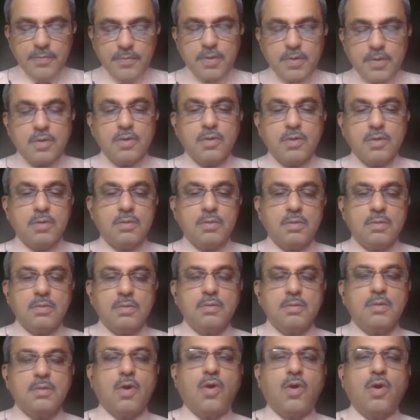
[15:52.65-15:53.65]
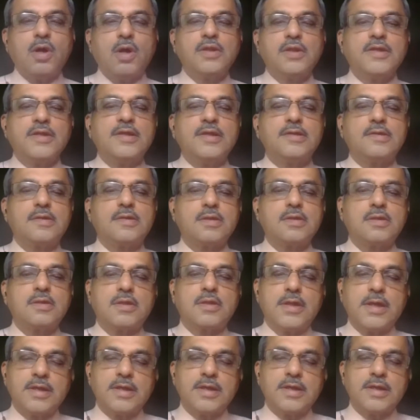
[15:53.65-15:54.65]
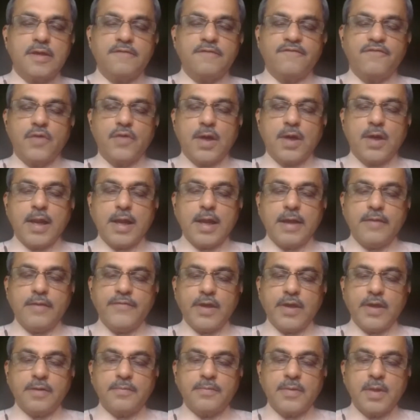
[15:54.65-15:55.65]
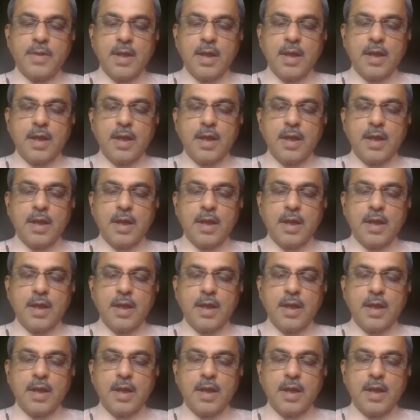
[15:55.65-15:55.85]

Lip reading: So all these things, if you are having,